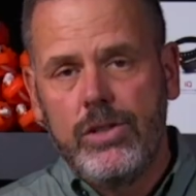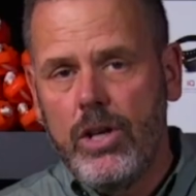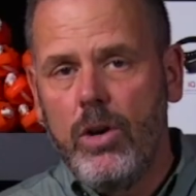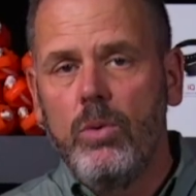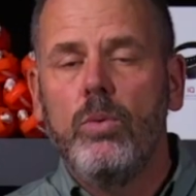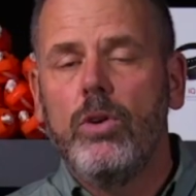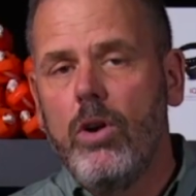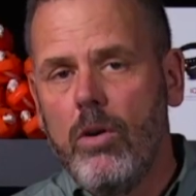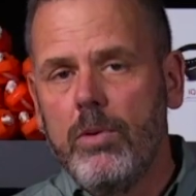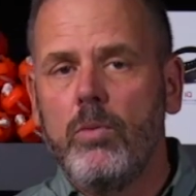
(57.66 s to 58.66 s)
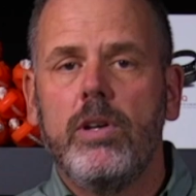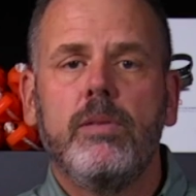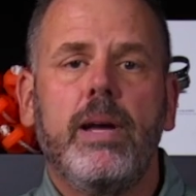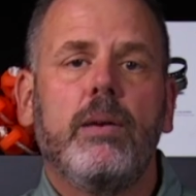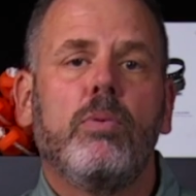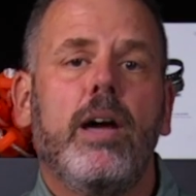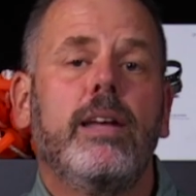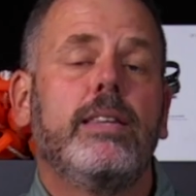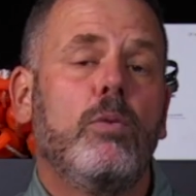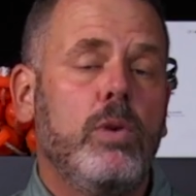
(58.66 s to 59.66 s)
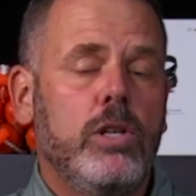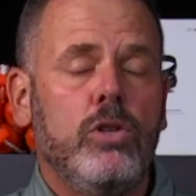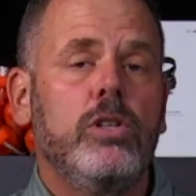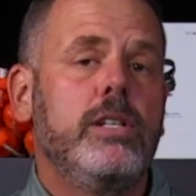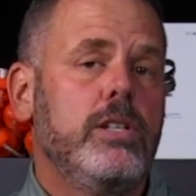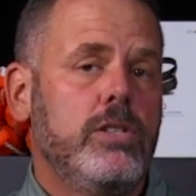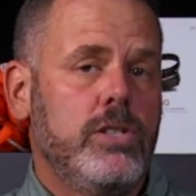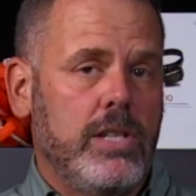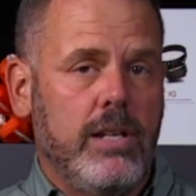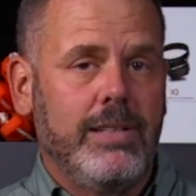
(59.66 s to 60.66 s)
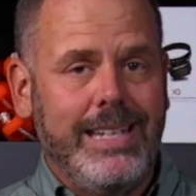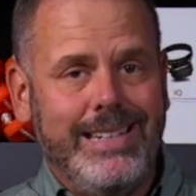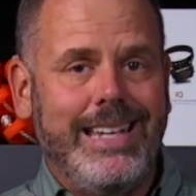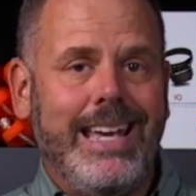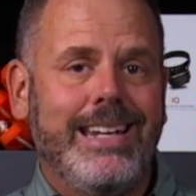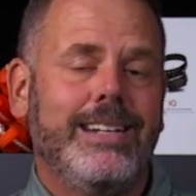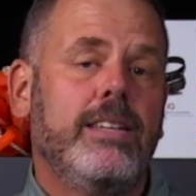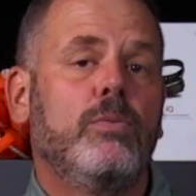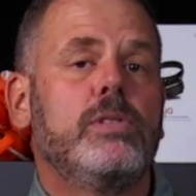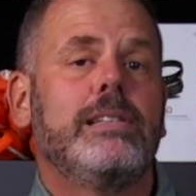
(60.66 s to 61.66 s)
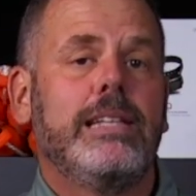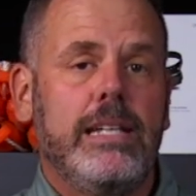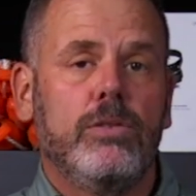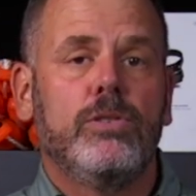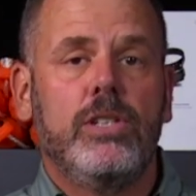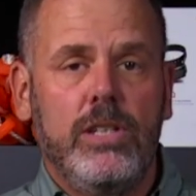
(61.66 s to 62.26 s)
So Garmin wanted to make a product that we could sell in Canada that was legal to